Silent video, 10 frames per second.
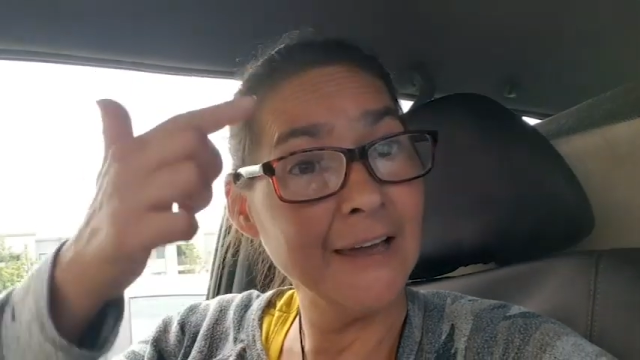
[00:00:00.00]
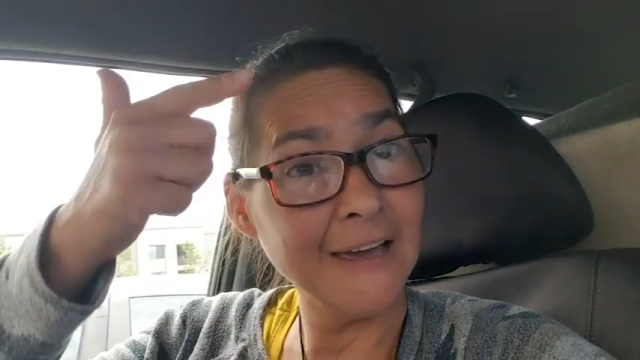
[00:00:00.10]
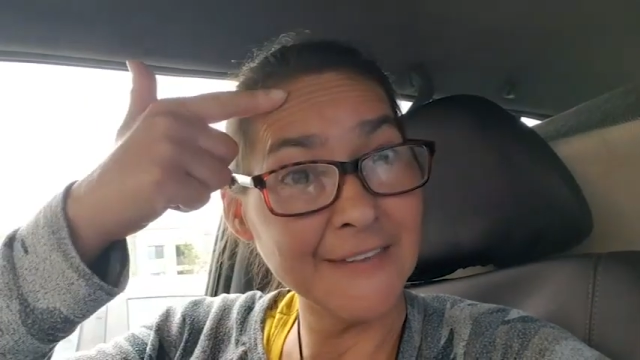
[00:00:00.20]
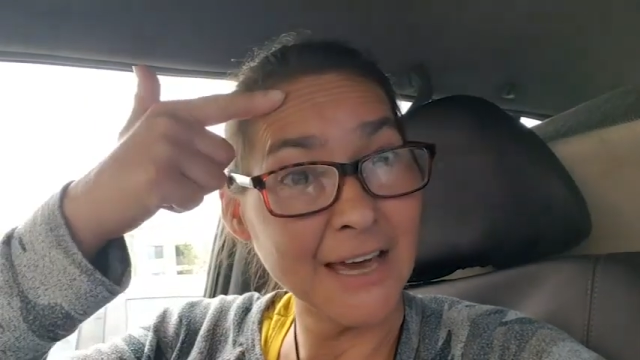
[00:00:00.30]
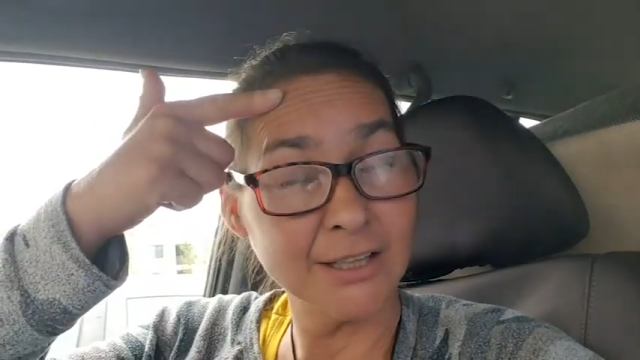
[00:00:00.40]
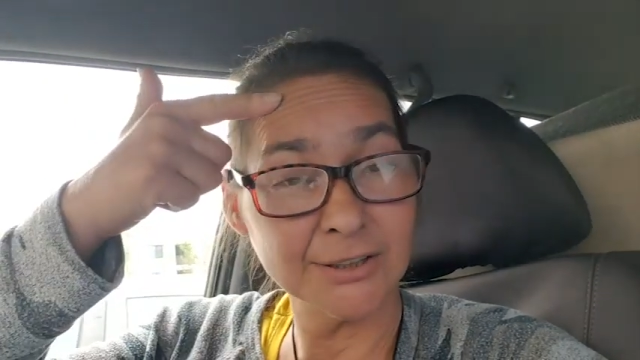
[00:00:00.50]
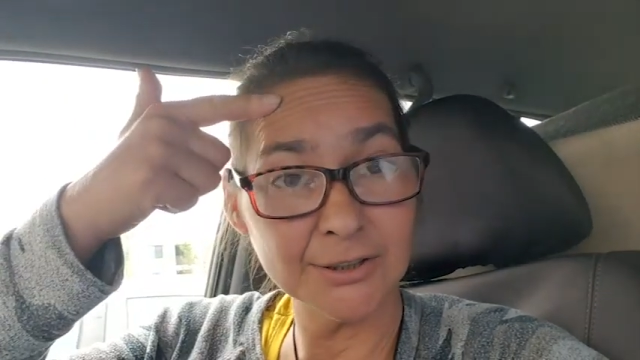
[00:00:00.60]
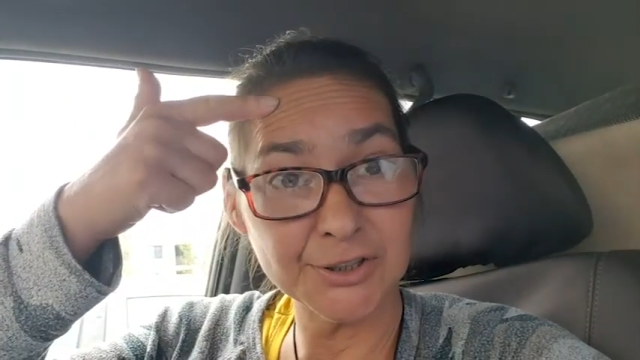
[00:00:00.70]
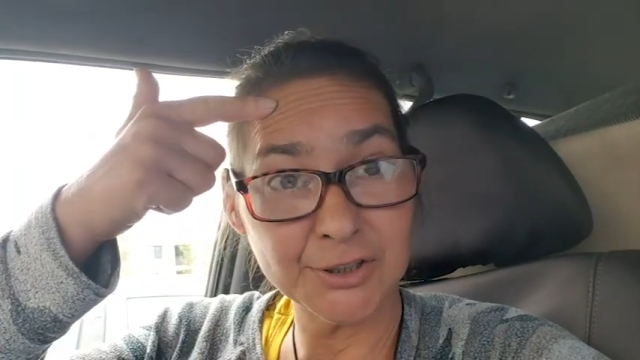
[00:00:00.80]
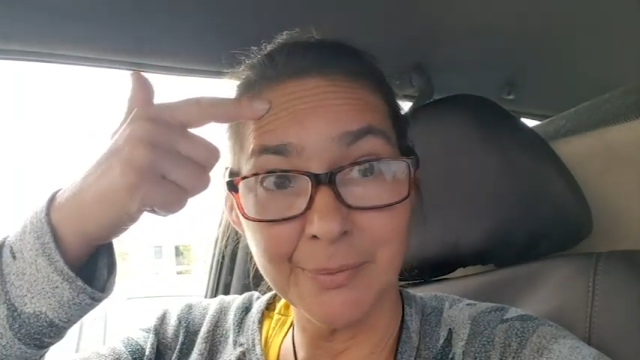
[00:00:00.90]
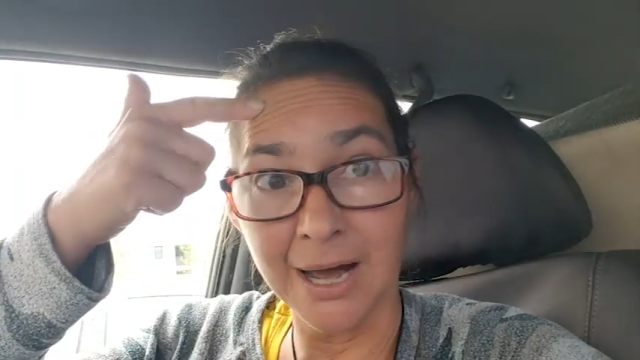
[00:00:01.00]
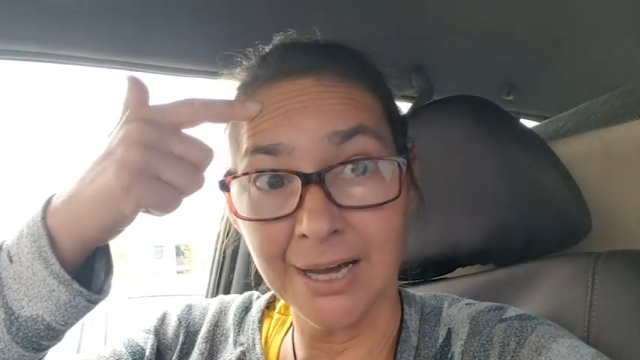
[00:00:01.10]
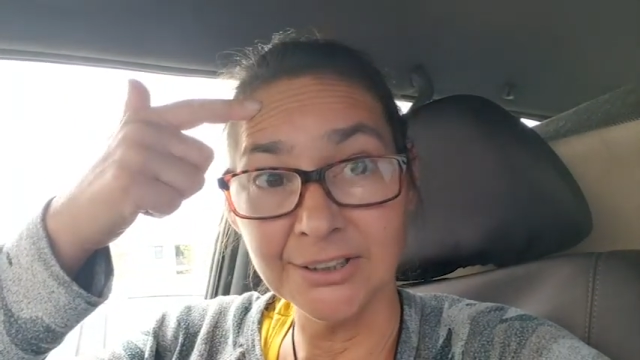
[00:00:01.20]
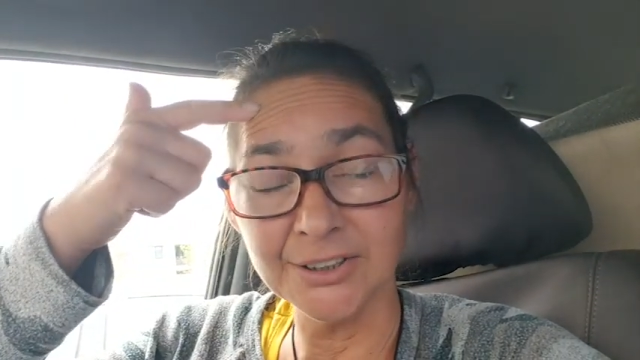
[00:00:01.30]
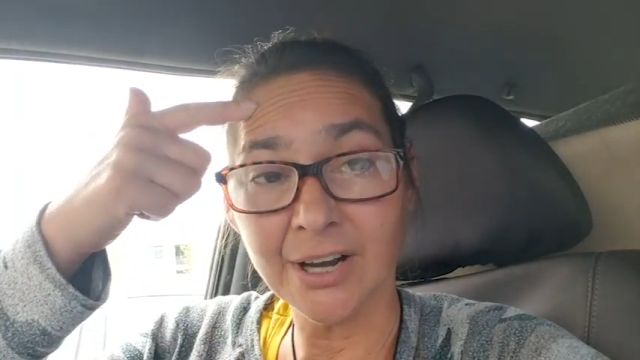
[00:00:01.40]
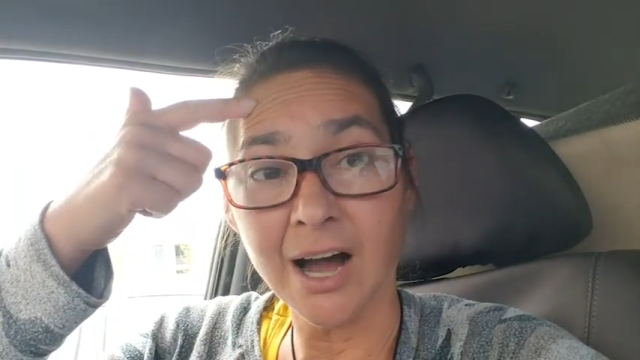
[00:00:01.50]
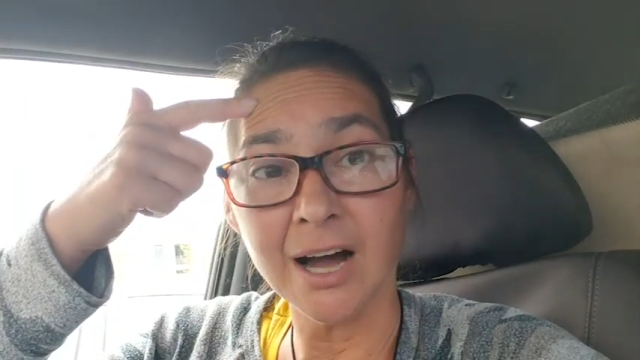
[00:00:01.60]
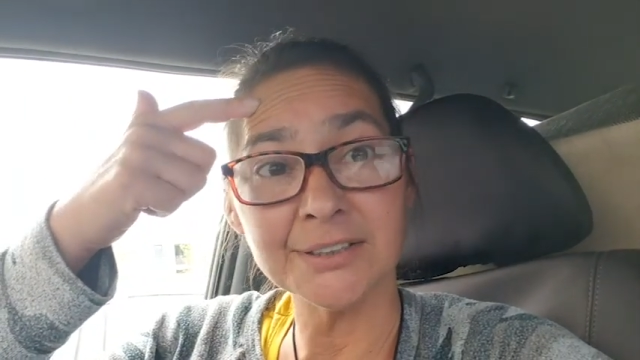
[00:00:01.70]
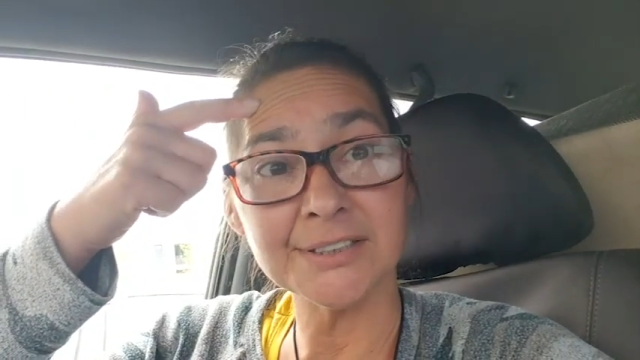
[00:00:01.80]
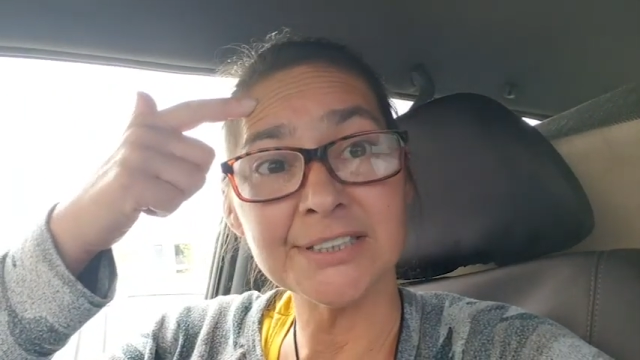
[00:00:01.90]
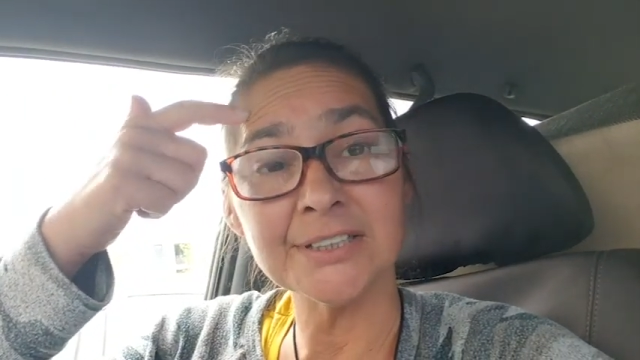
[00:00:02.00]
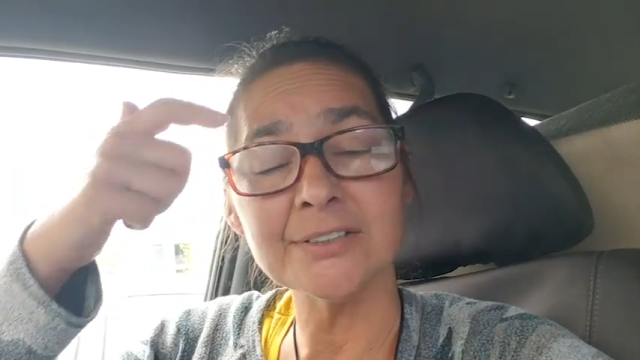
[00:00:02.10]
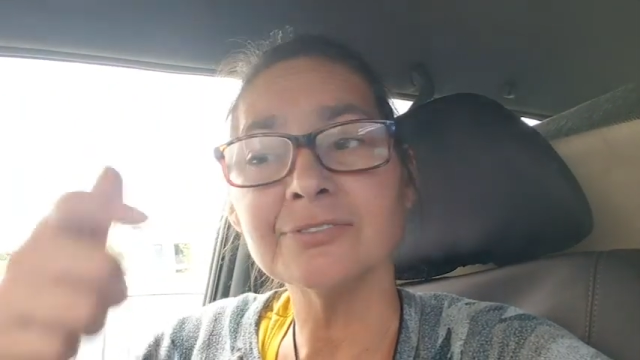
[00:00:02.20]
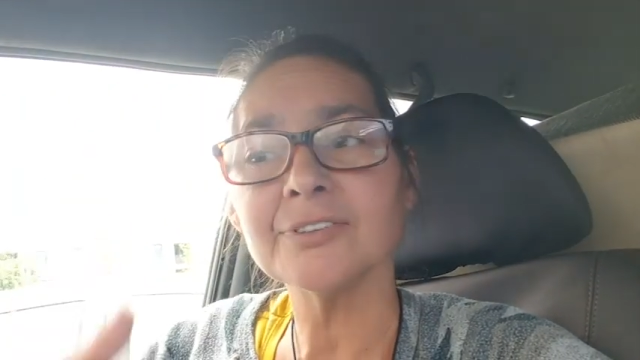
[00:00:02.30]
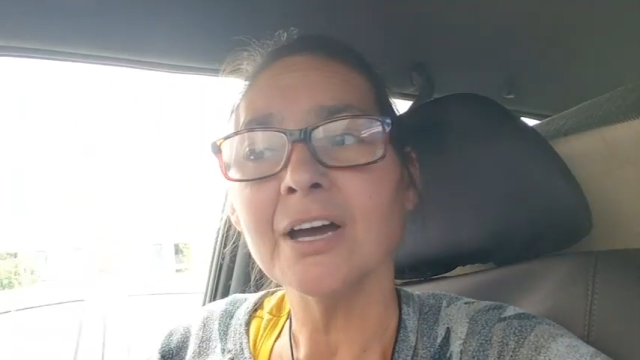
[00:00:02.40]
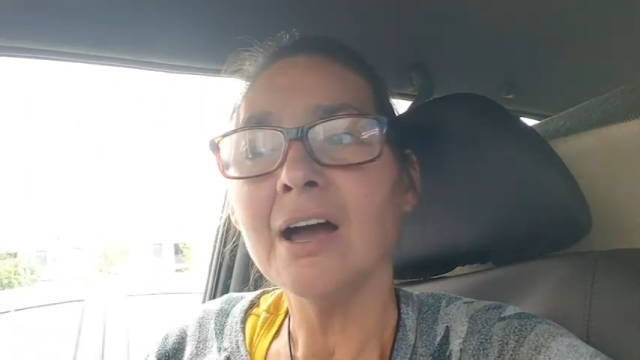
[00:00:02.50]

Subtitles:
And that includes your mind, your cognitive,